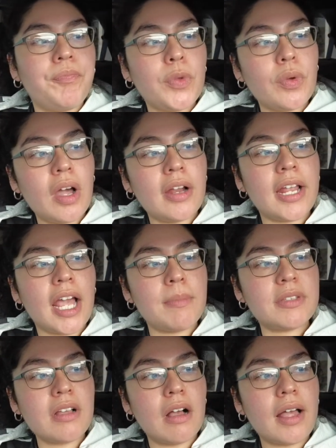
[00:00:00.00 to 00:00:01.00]
Got an
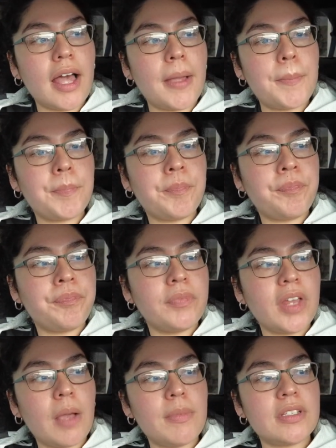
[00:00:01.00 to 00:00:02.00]
Amazon guy.
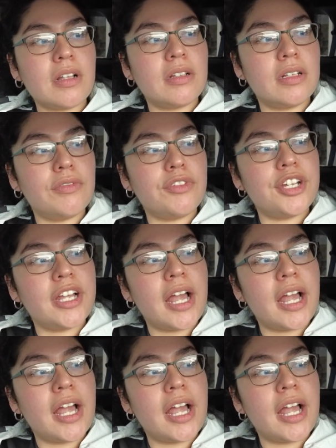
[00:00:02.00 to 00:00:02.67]
Amazon delivery